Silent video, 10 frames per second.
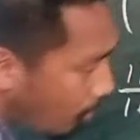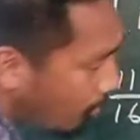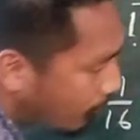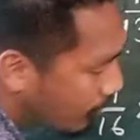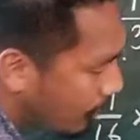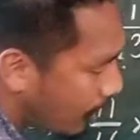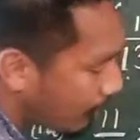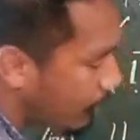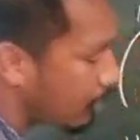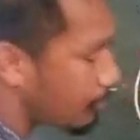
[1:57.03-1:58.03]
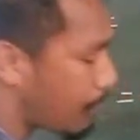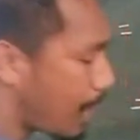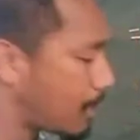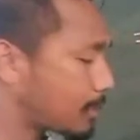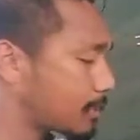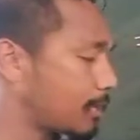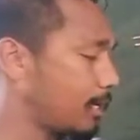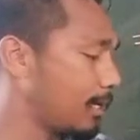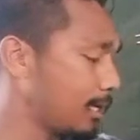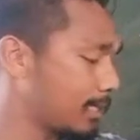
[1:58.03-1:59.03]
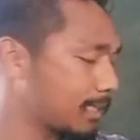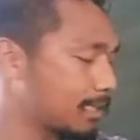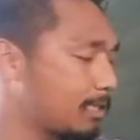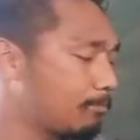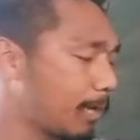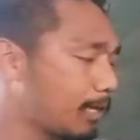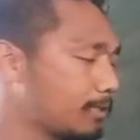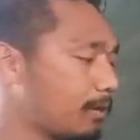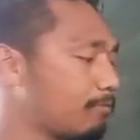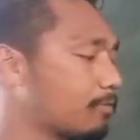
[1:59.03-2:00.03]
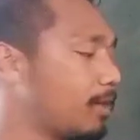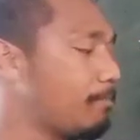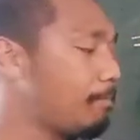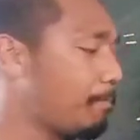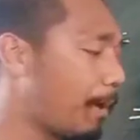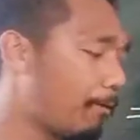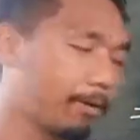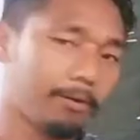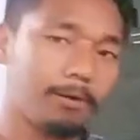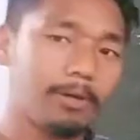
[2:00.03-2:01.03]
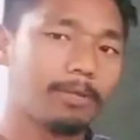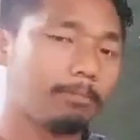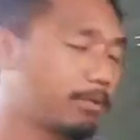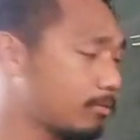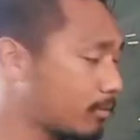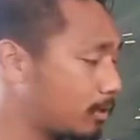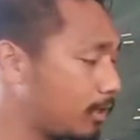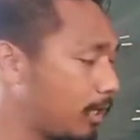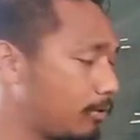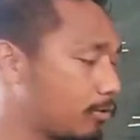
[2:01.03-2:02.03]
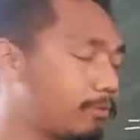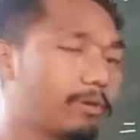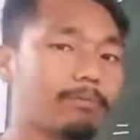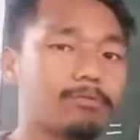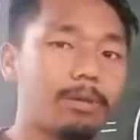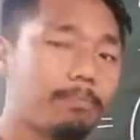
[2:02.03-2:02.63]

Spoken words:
both of these 11 base and 16 base have same power. That means 3 and 3 we have